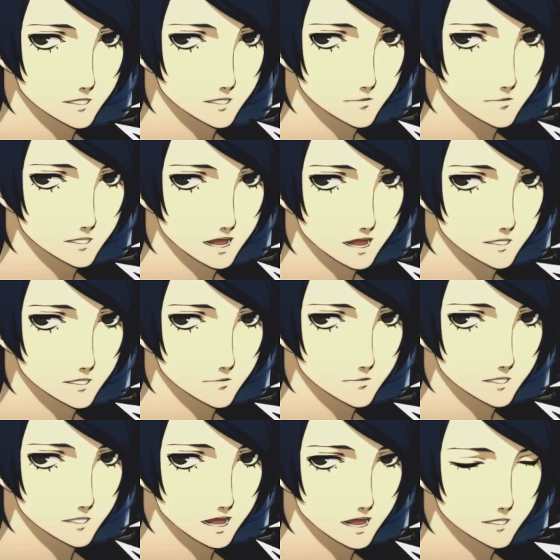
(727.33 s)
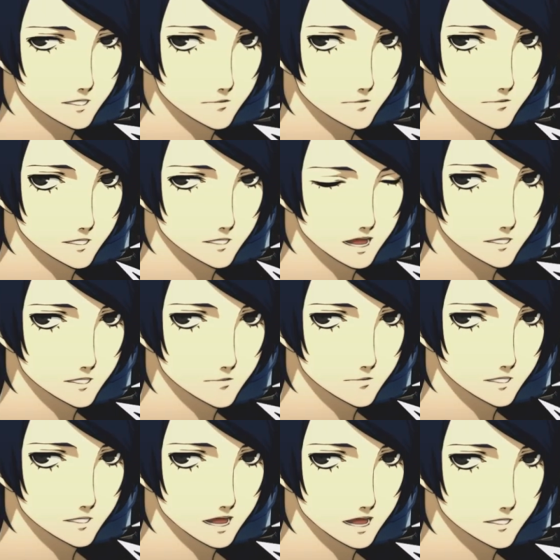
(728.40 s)
I don't know what kind of weird buttholes you've
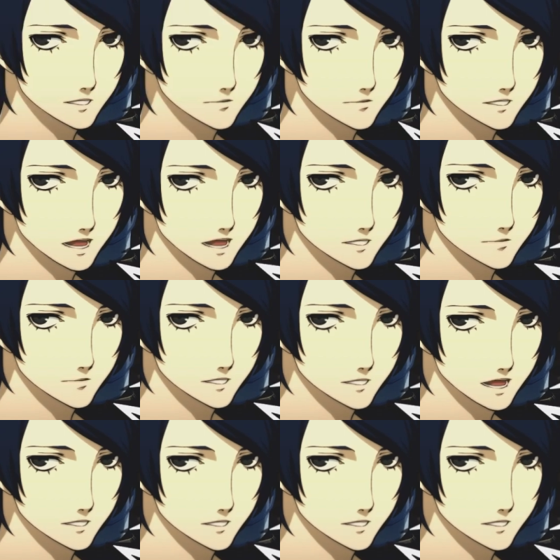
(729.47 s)
been staring at, but... That's